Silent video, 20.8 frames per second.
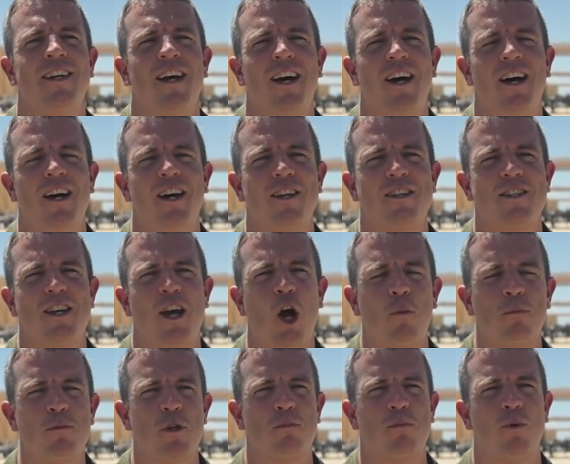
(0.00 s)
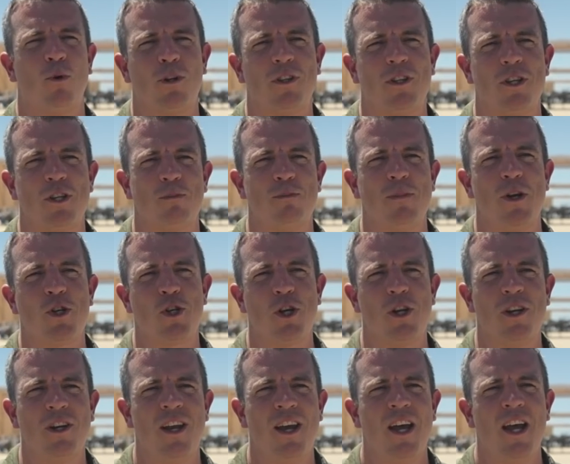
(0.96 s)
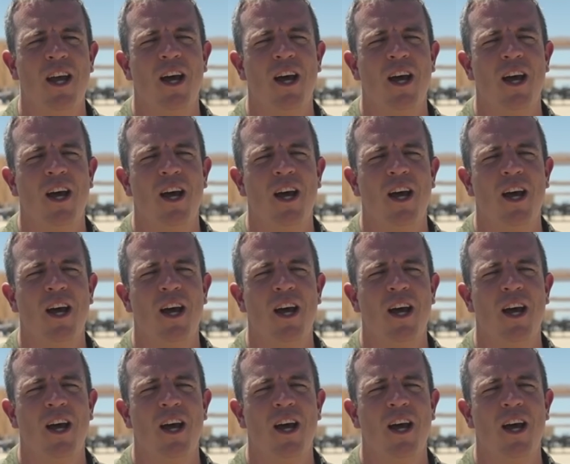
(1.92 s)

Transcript: to help support this mission,